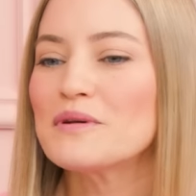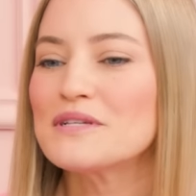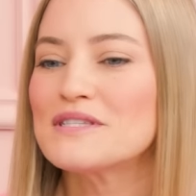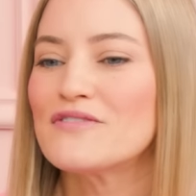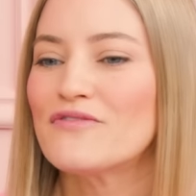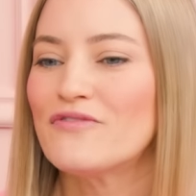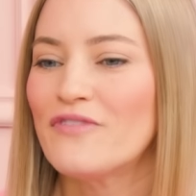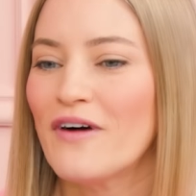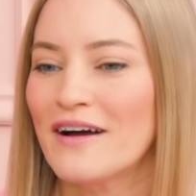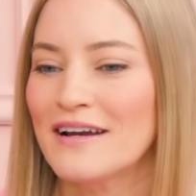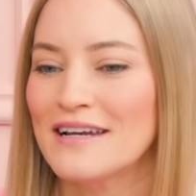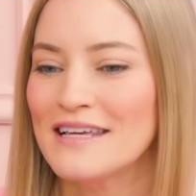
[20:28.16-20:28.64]
was
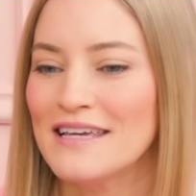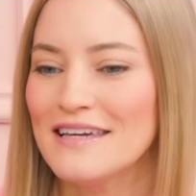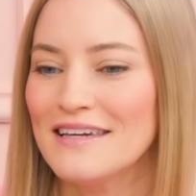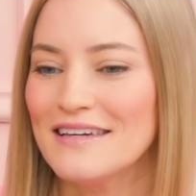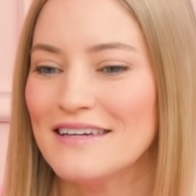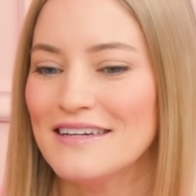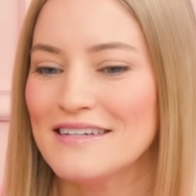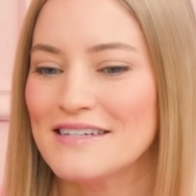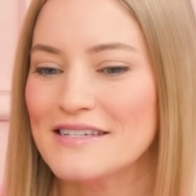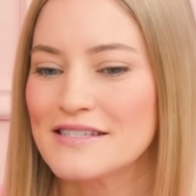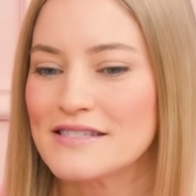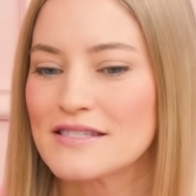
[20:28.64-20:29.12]
funny
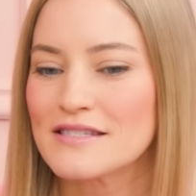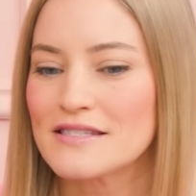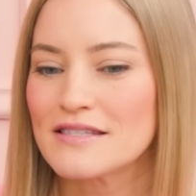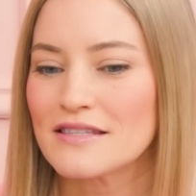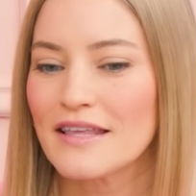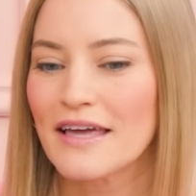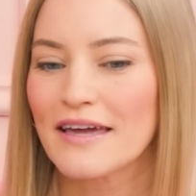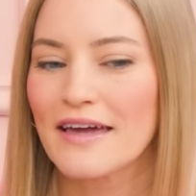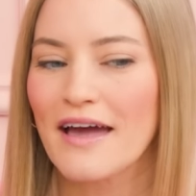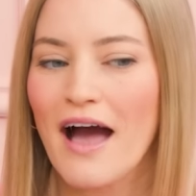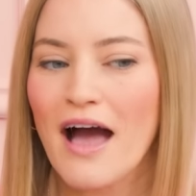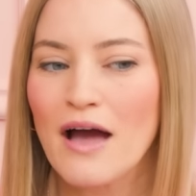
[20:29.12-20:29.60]
is
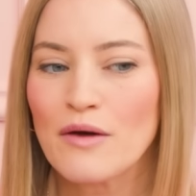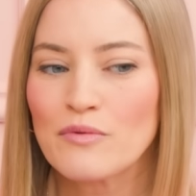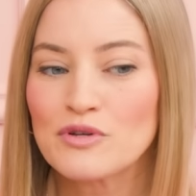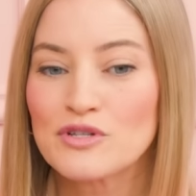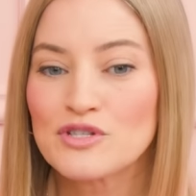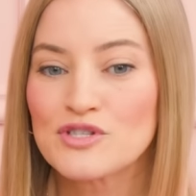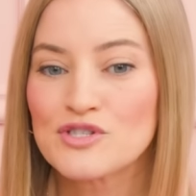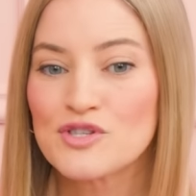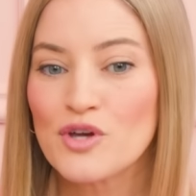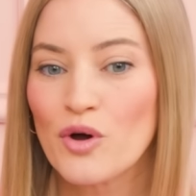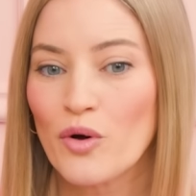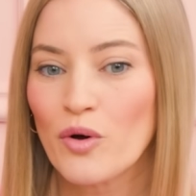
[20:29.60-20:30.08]
like I was
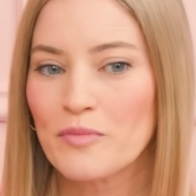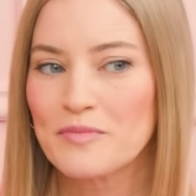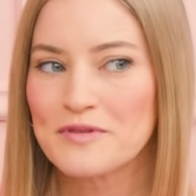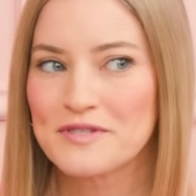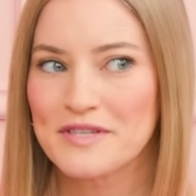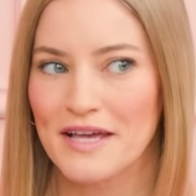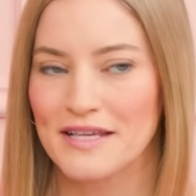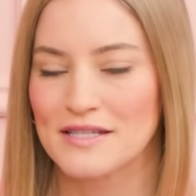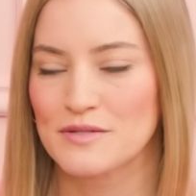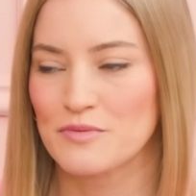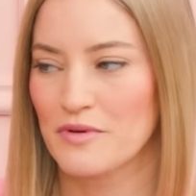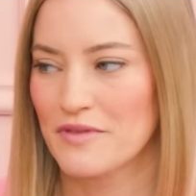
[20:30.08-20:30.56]
so
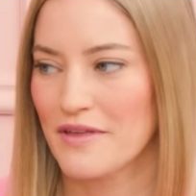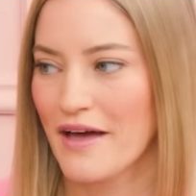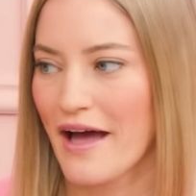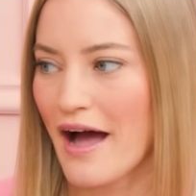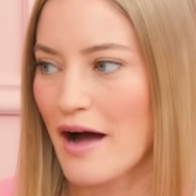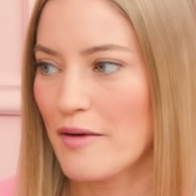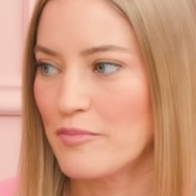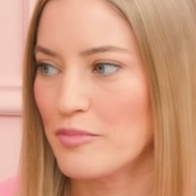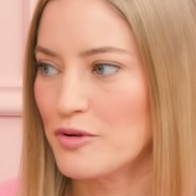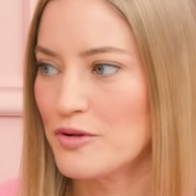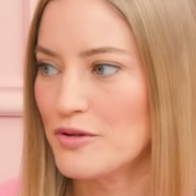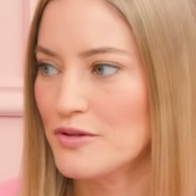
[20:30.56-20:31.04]
obsessed with
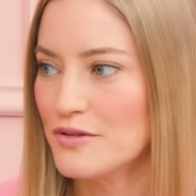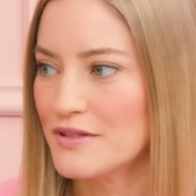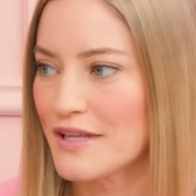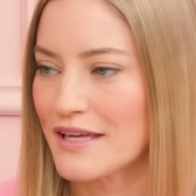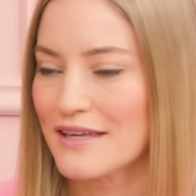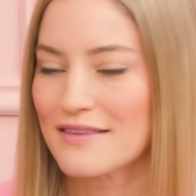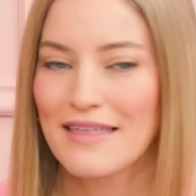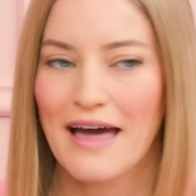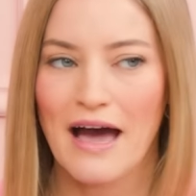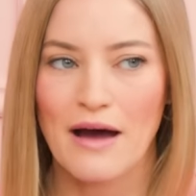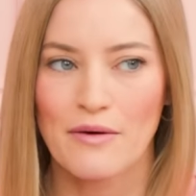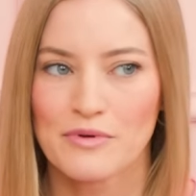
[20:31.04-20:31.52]
Apple.
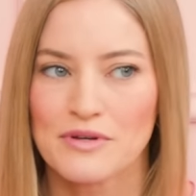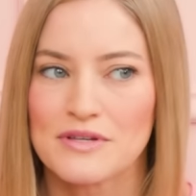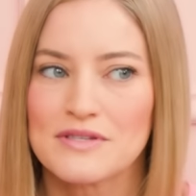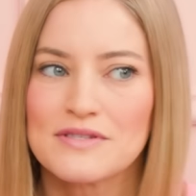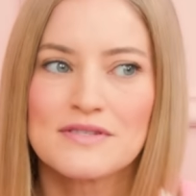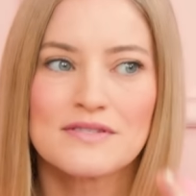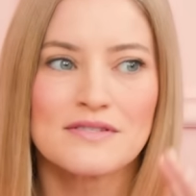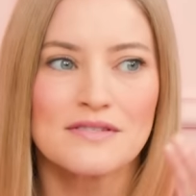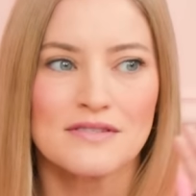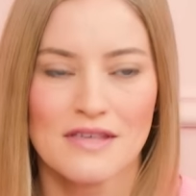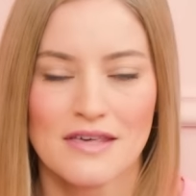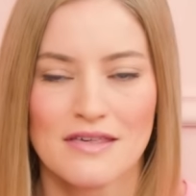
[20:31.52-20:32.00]
Like that
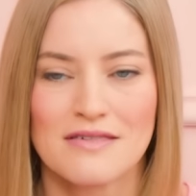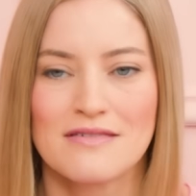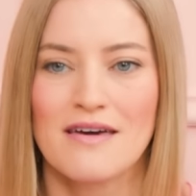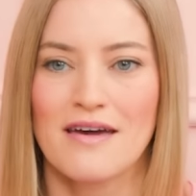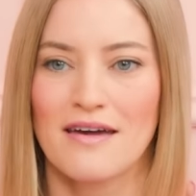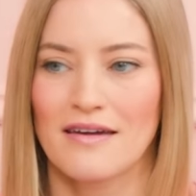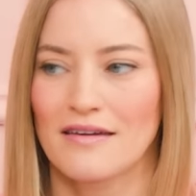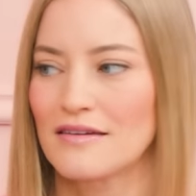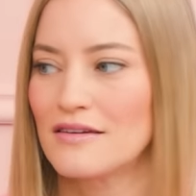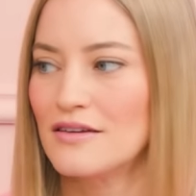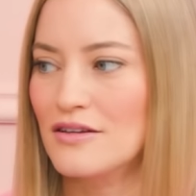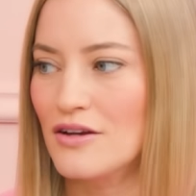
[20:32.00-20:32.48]
was the
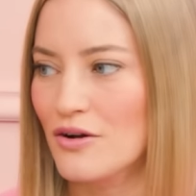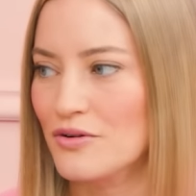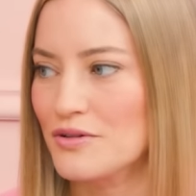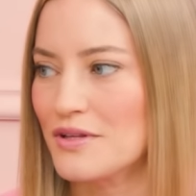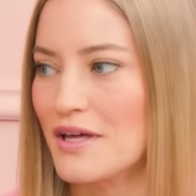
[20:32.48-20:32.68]
thing,